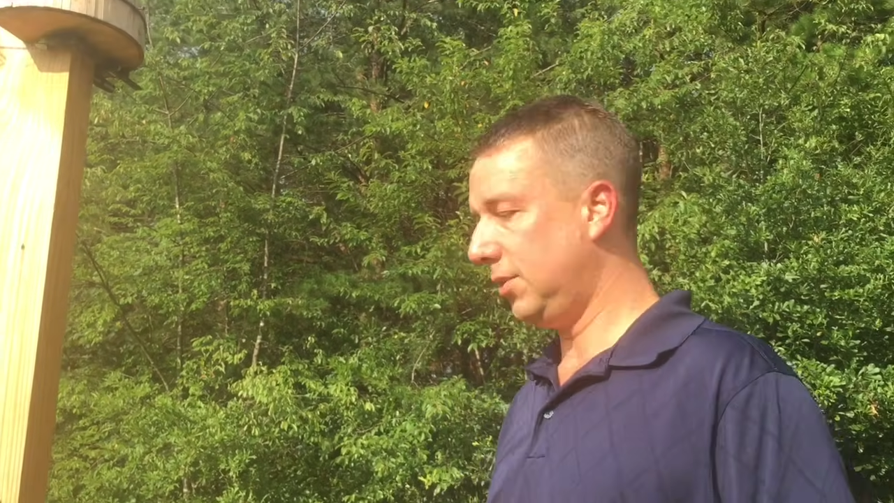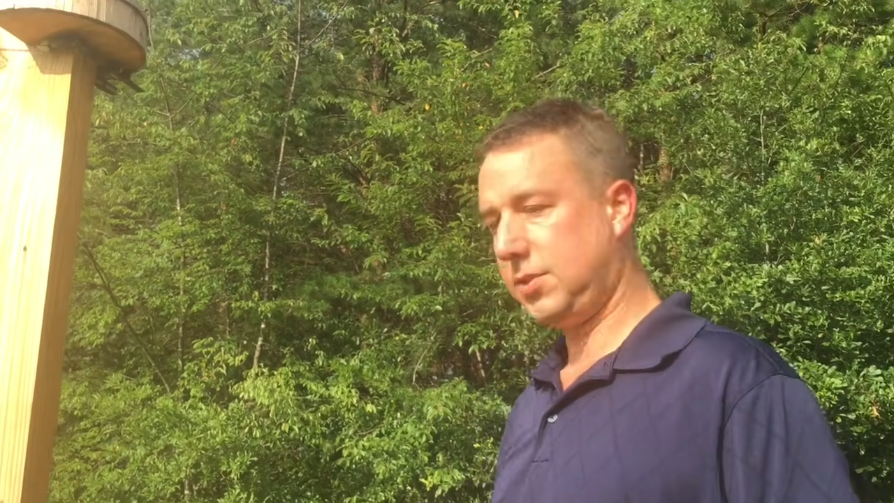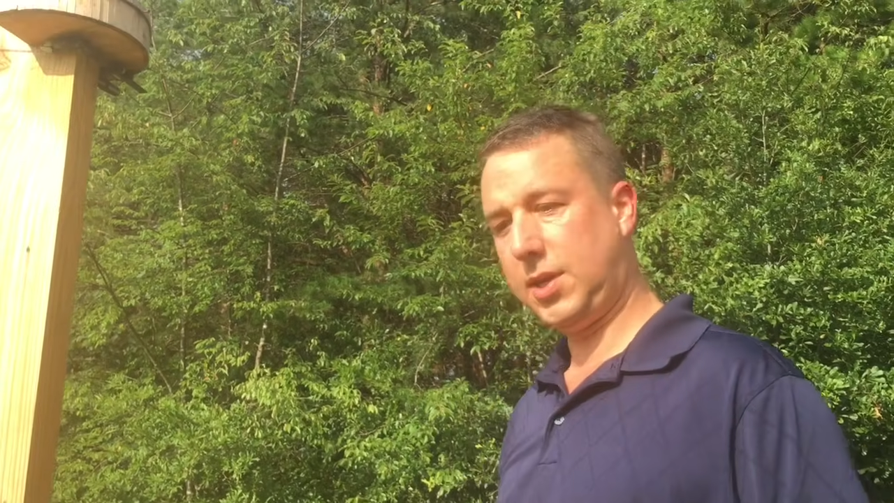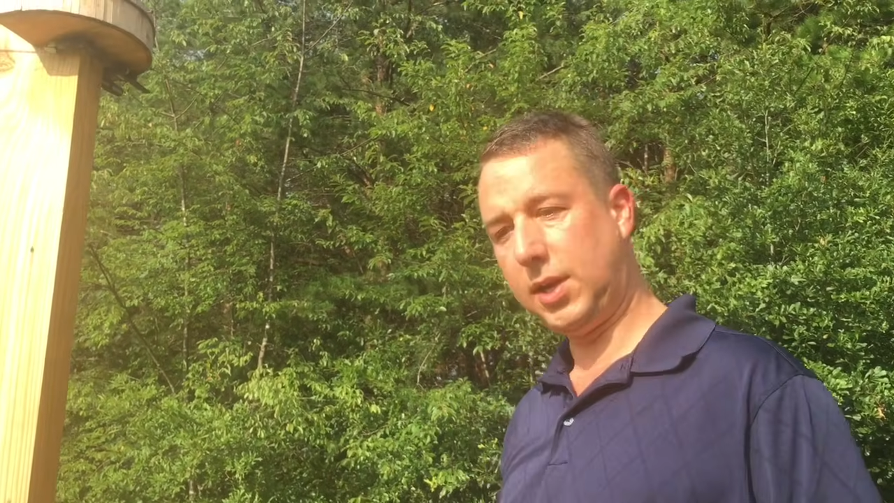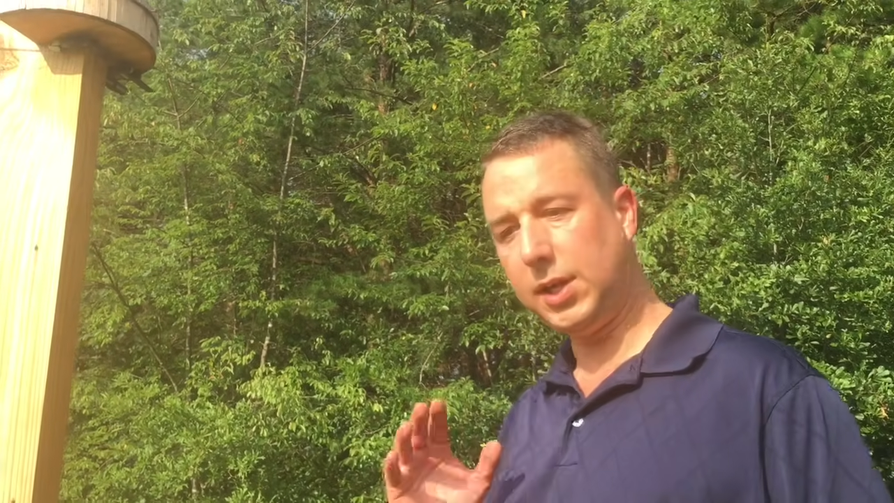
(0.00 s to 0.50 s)

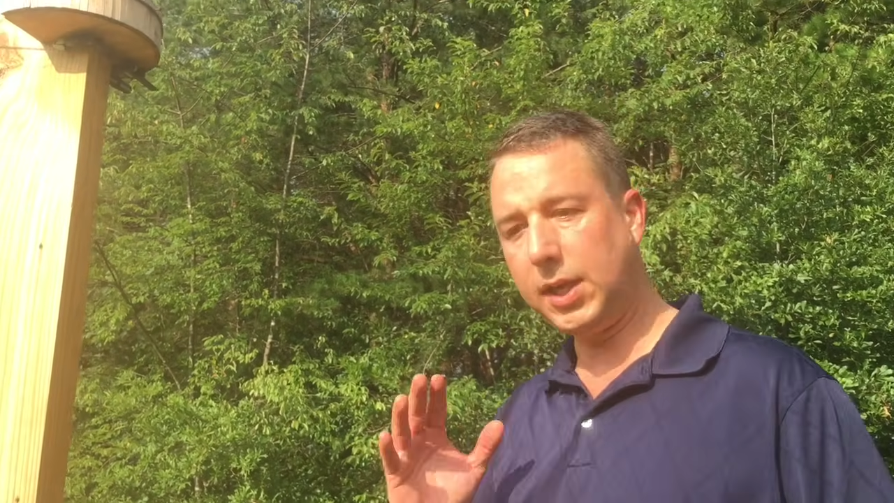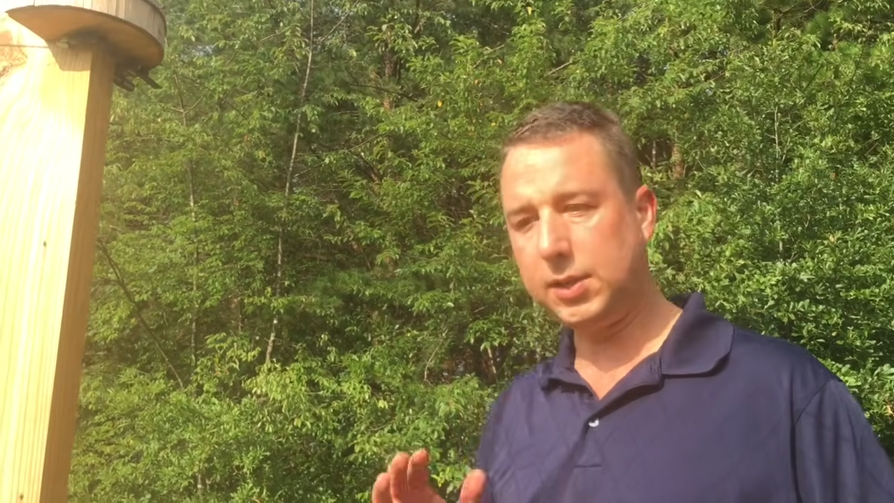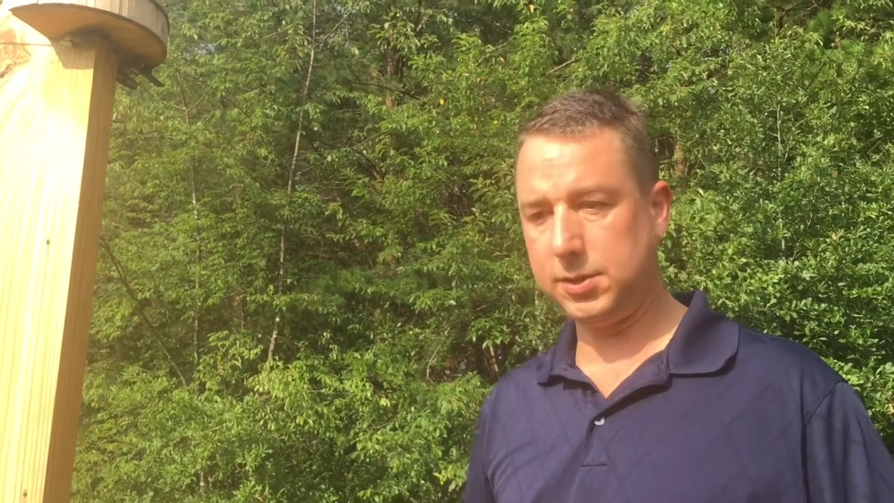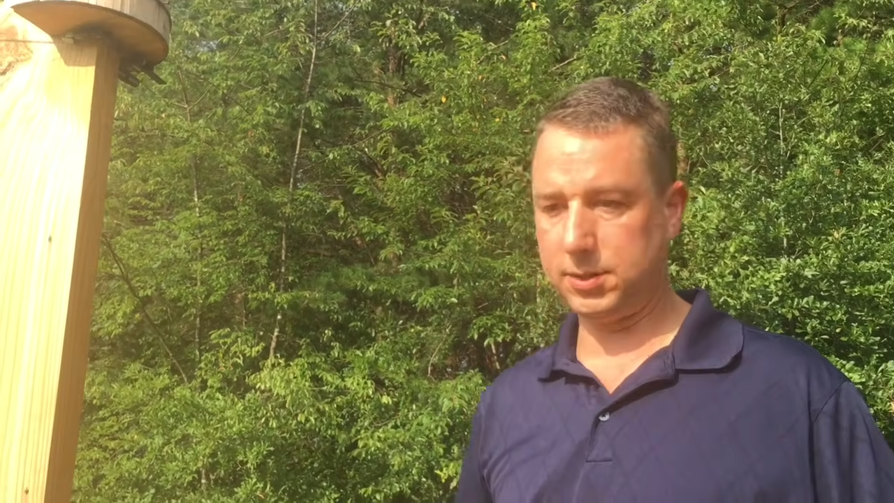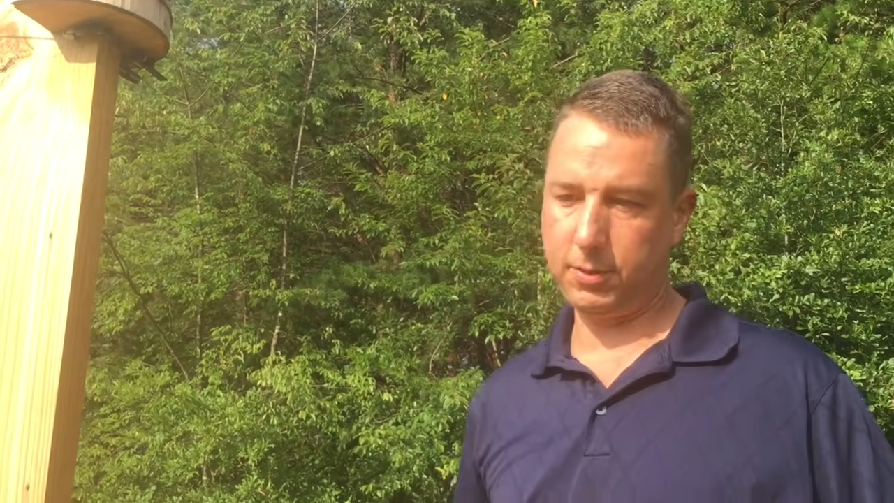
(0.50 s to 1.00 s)
There's
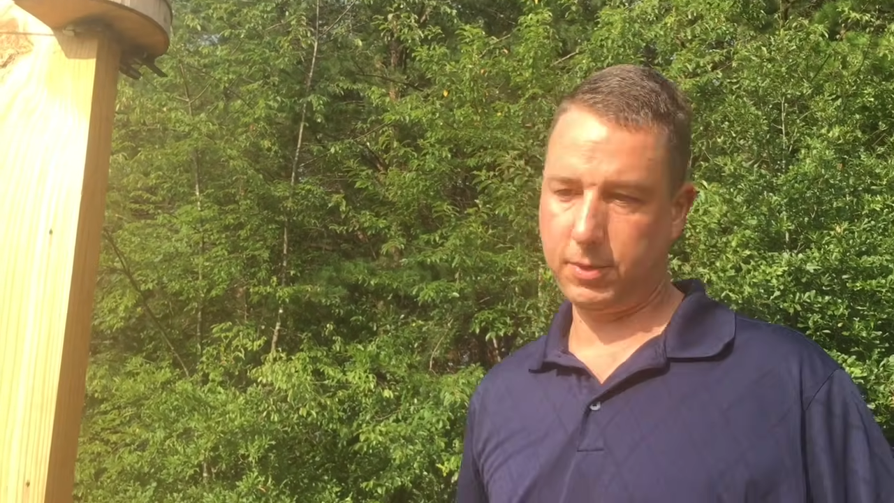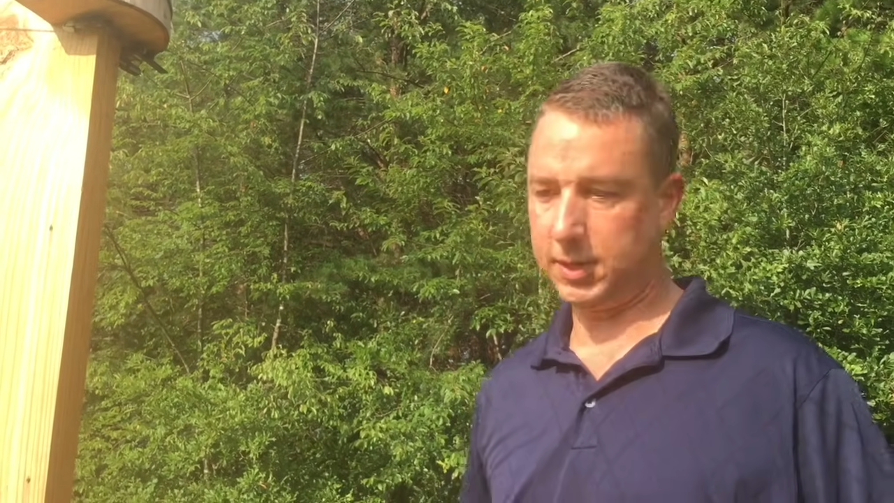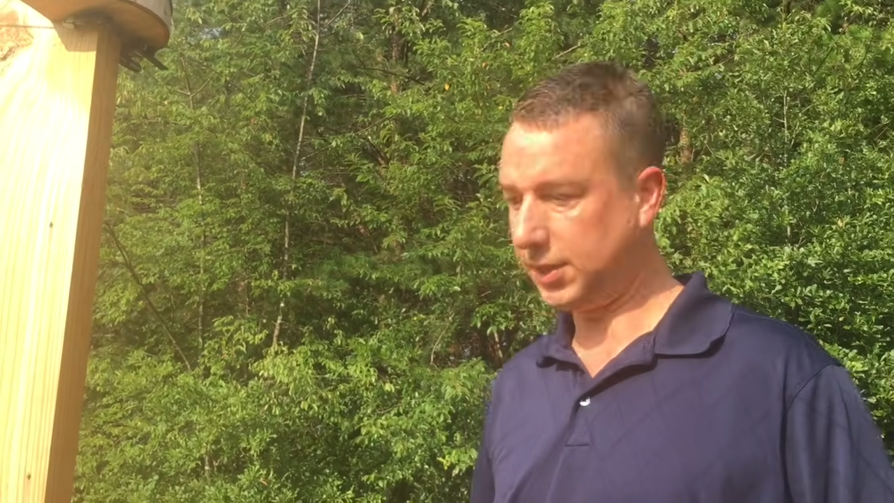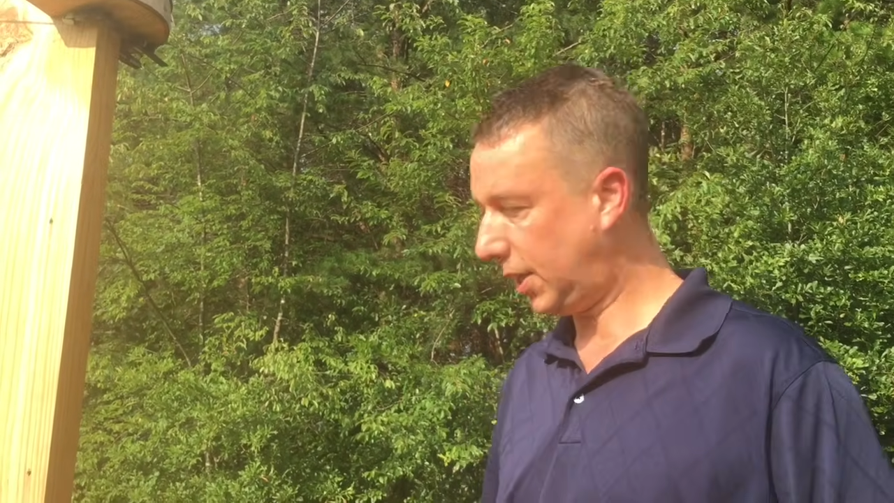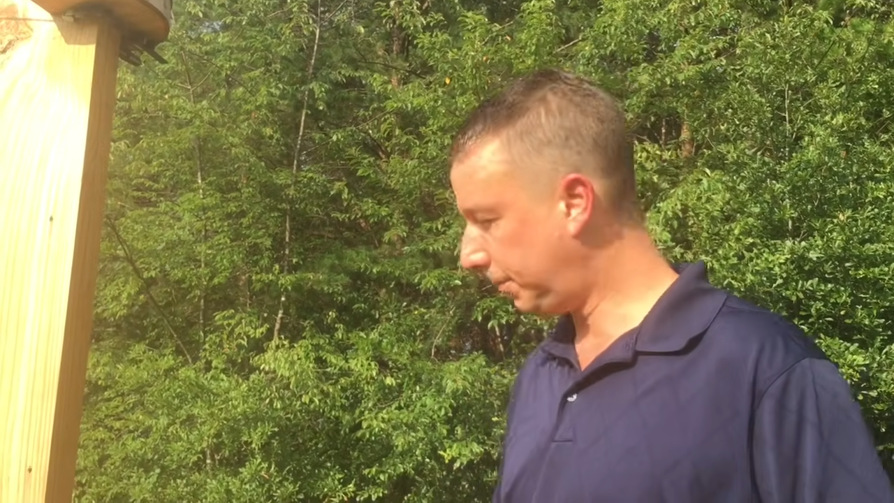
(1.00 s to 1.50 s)
calculations that
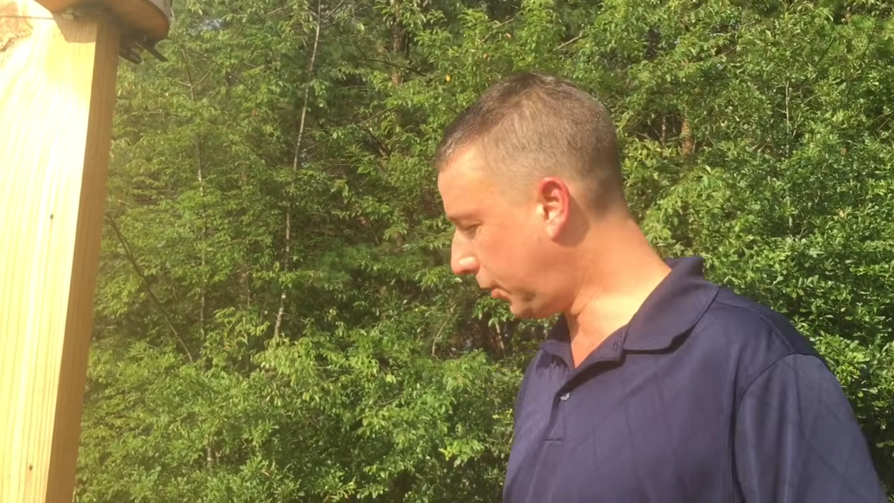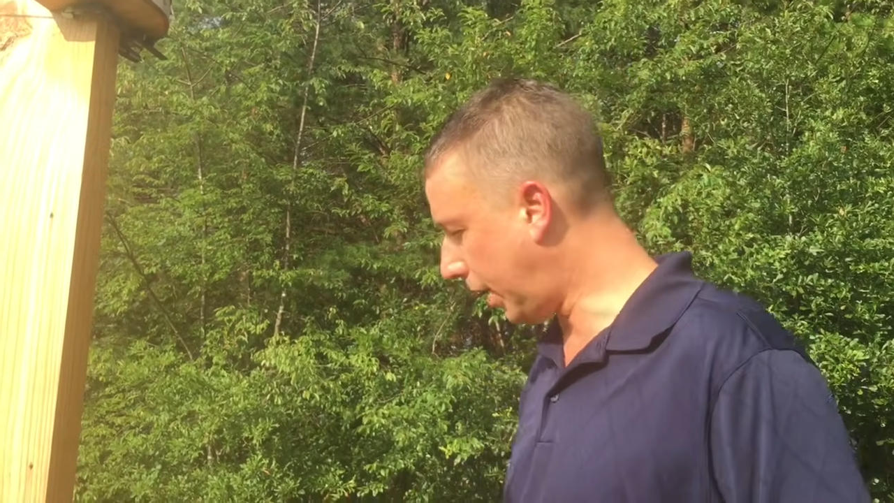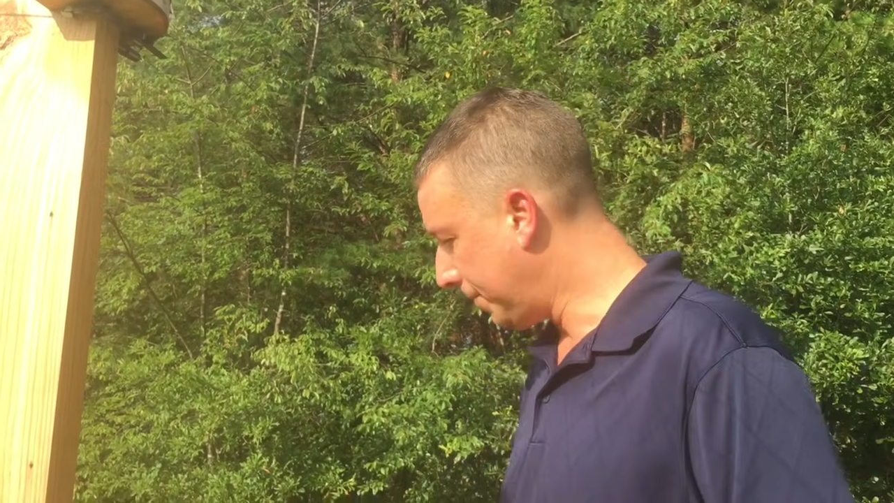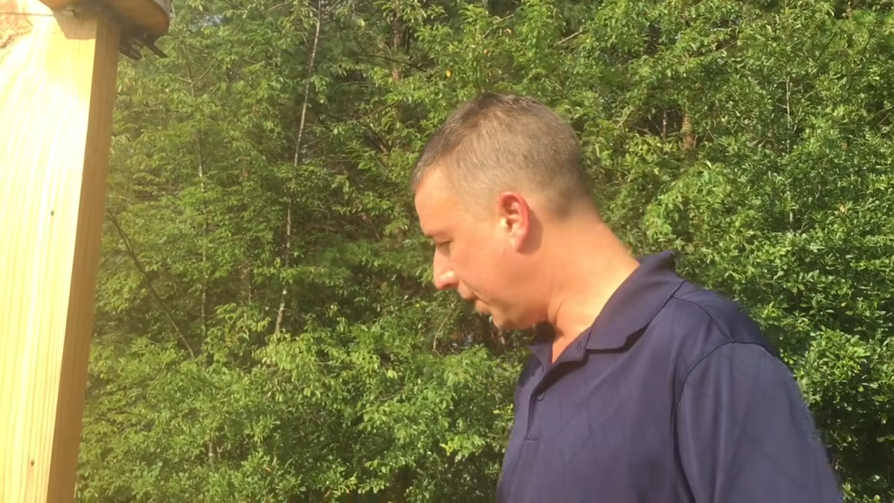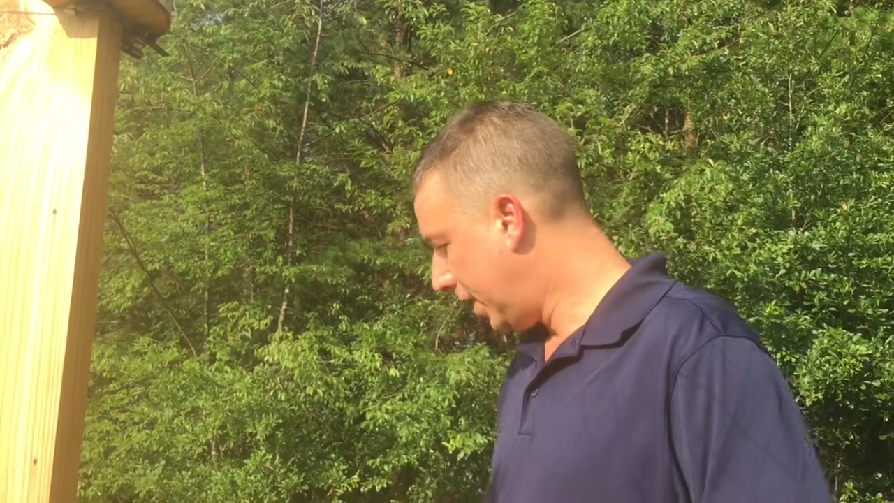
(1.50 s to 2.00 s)
went into that. Okay.